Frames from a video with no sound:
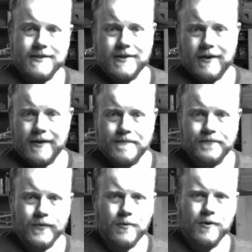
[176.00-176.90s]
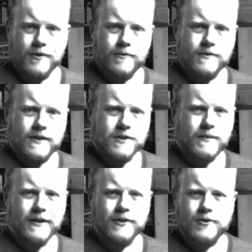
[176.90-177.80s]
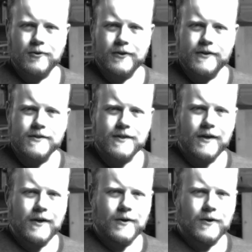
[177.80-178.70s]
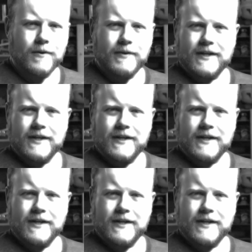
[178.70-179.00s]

considering one of those uh, speed controllers or a